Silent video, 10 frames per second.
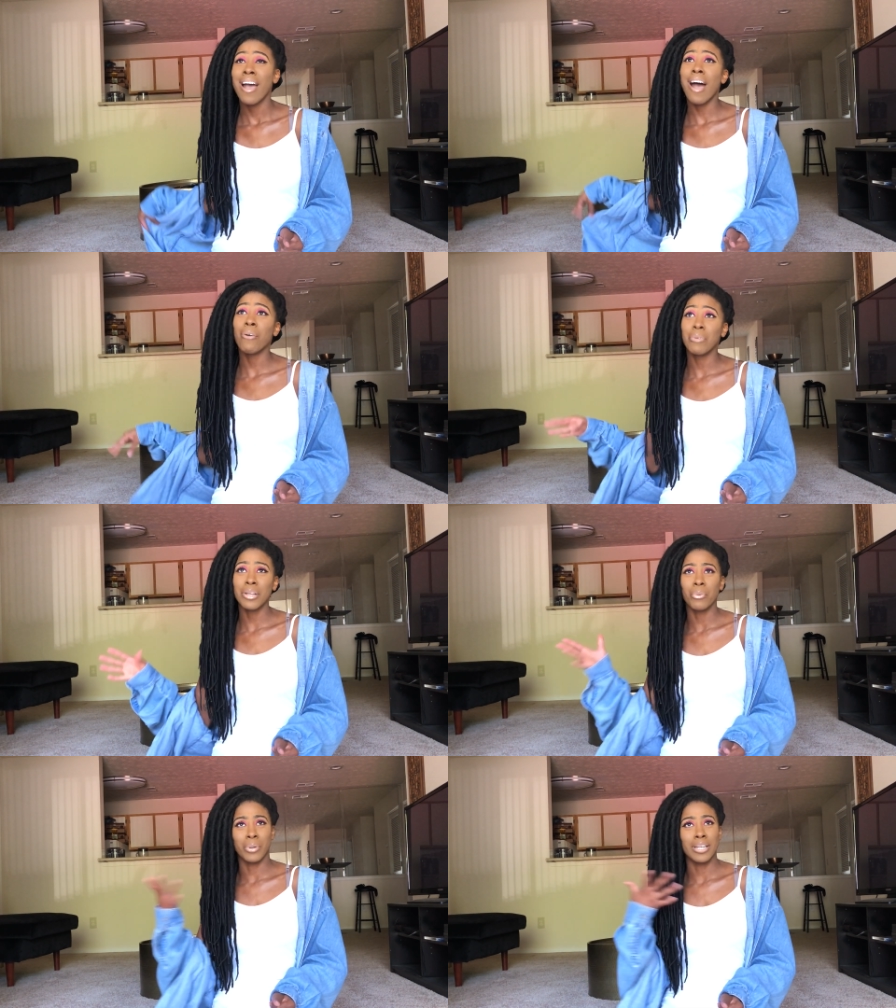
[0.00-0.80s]
I
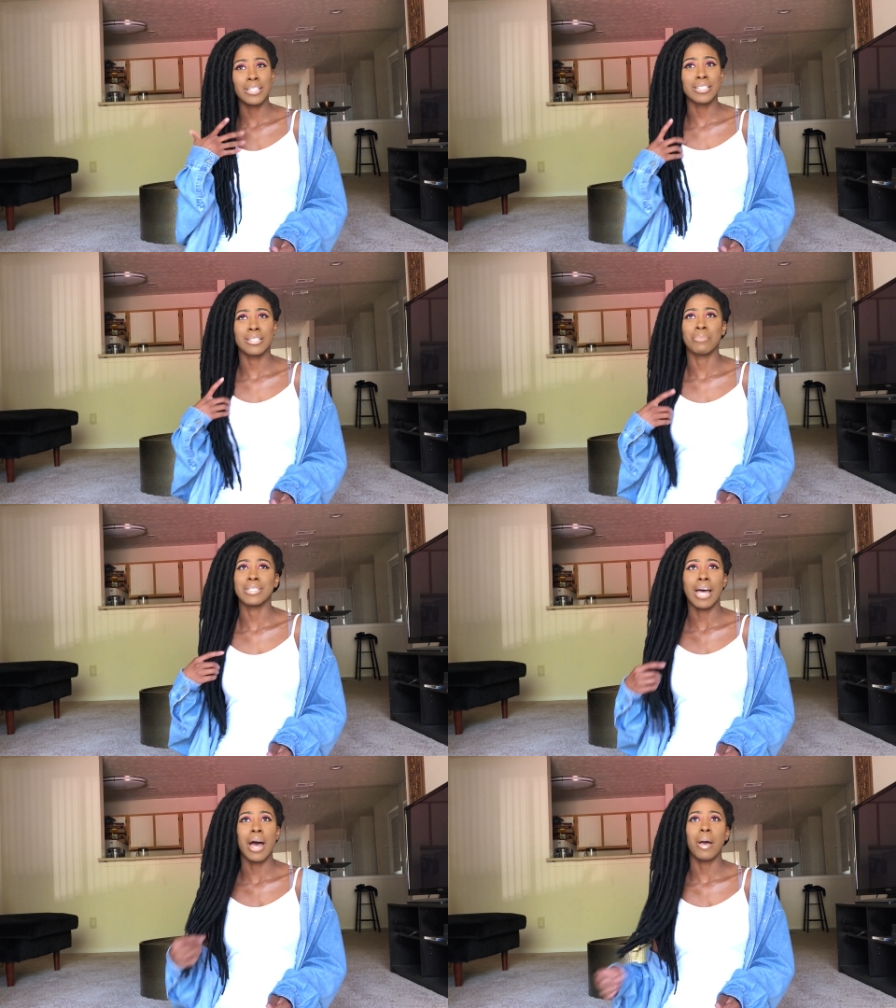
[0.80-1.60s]
really wish
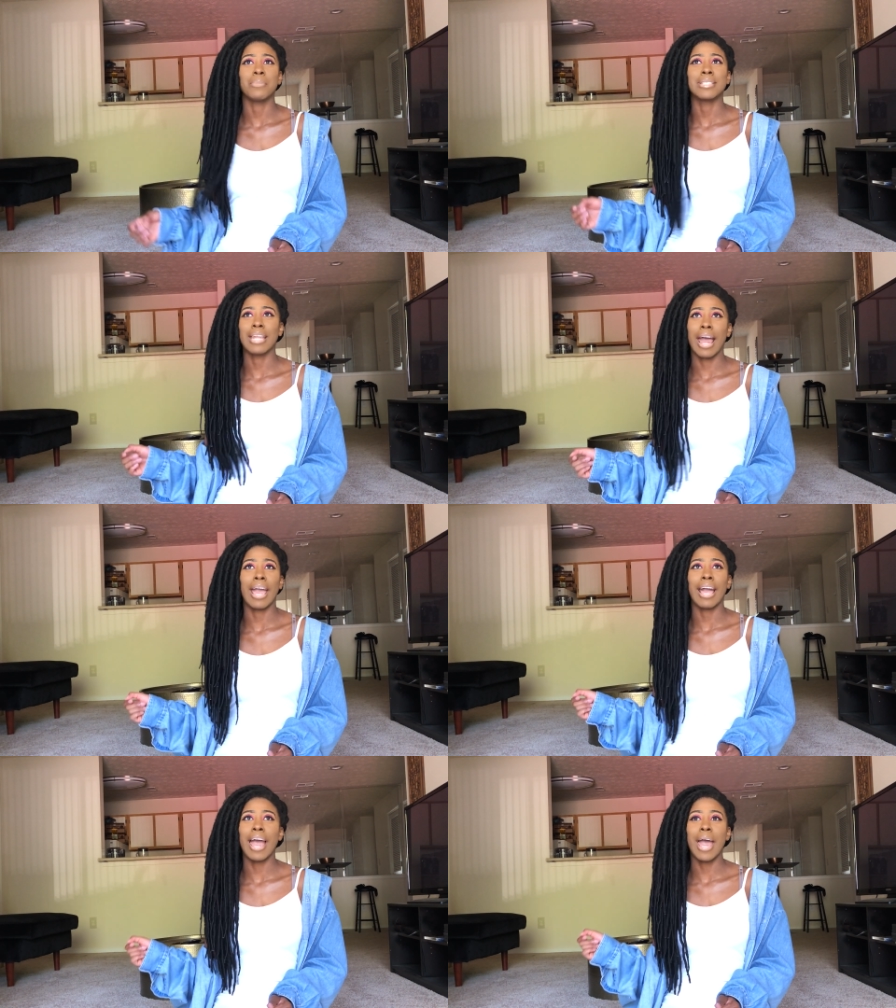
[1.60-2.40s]
sometimes that
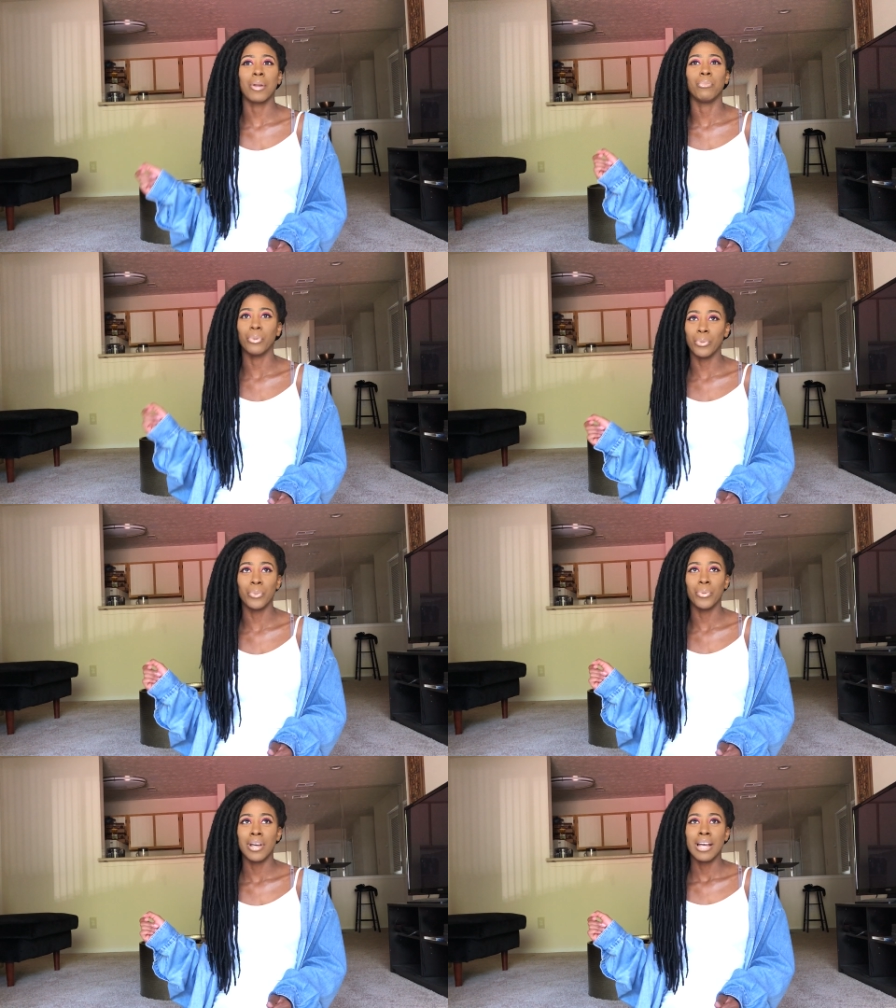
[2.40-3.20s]
I had a
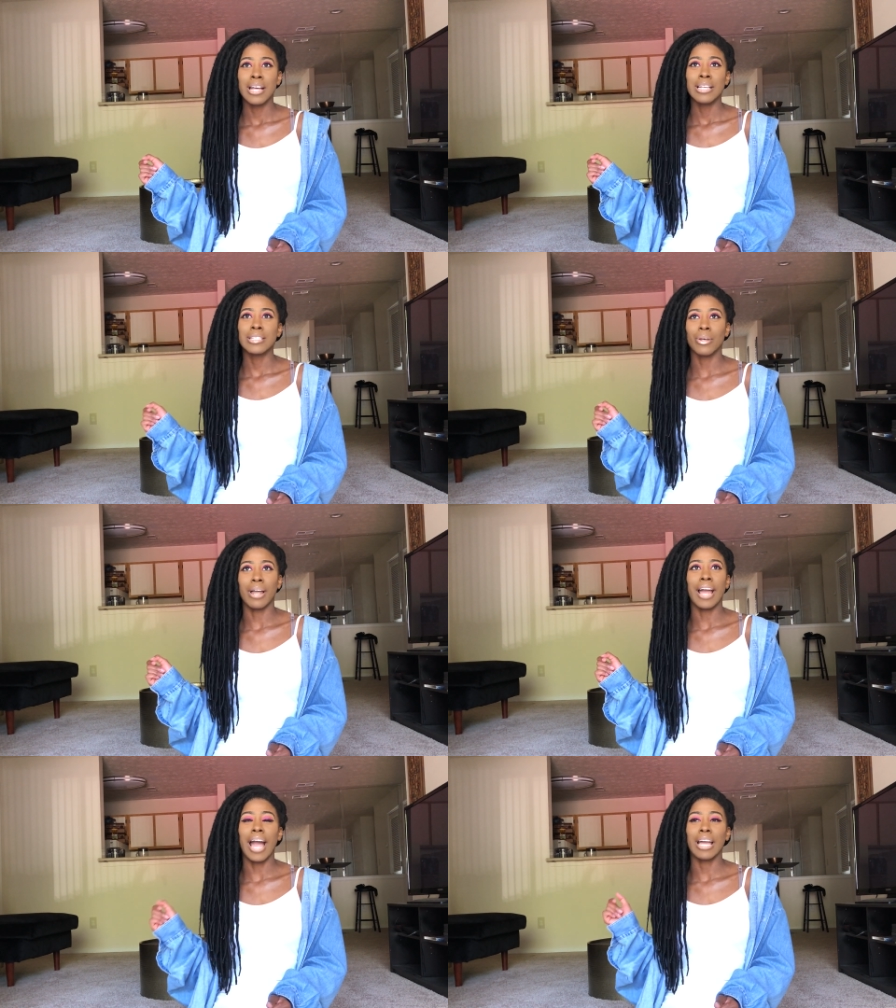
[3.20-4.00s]
boo so
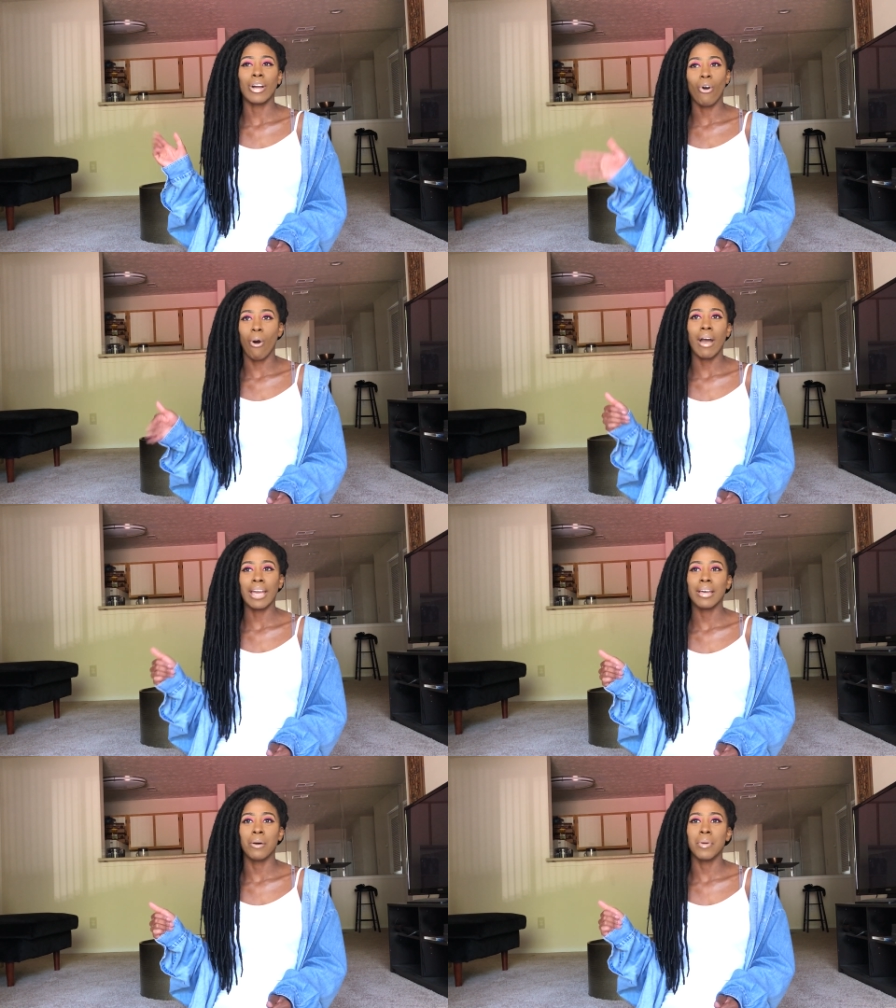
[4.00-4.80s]
like I can call
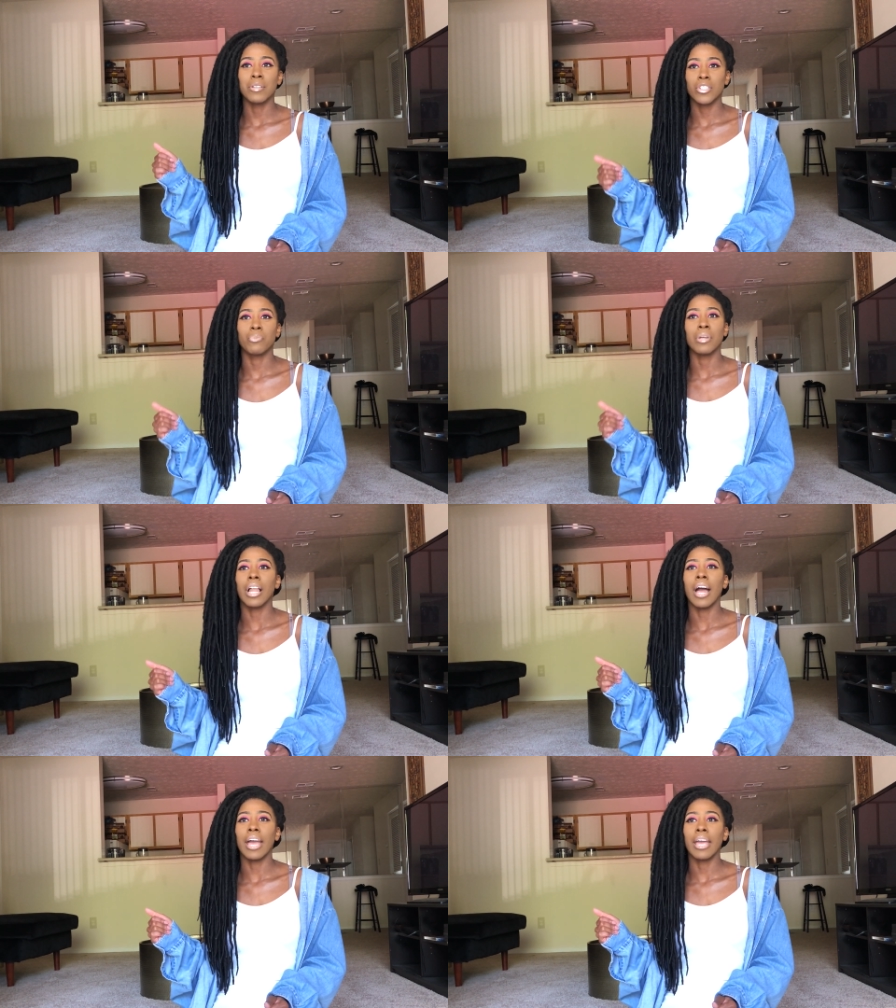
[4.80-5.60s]
him and just be
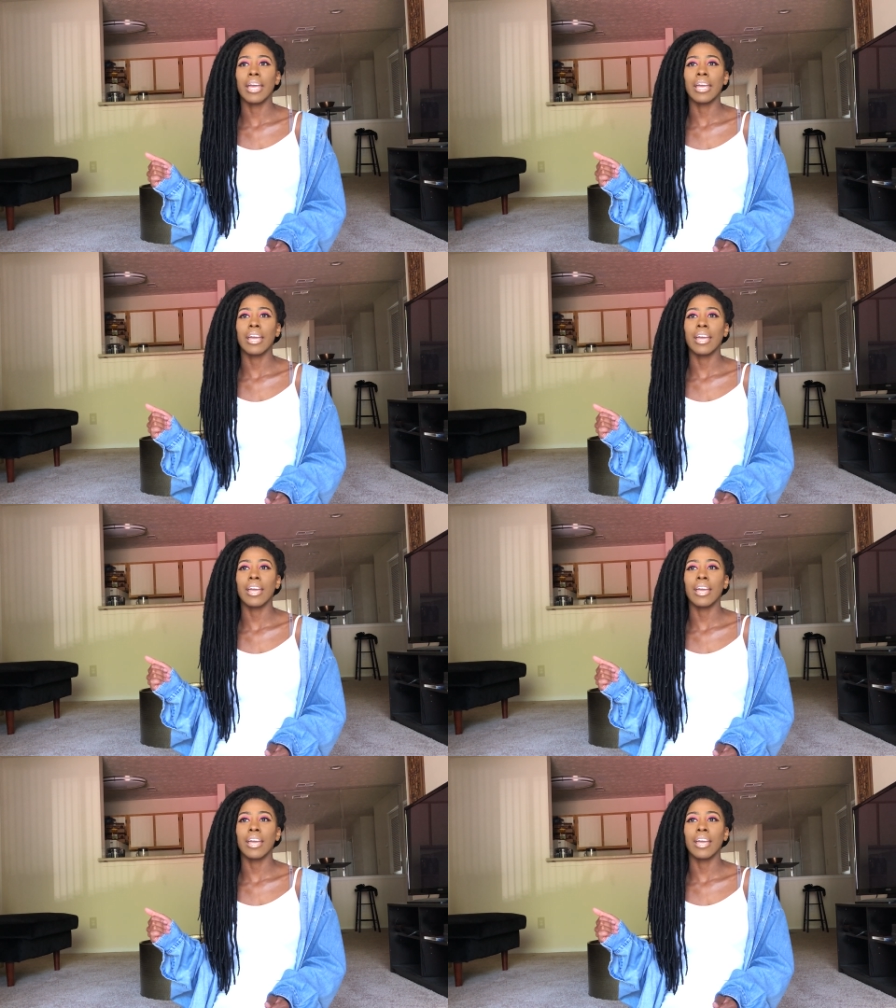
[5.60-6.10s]
like,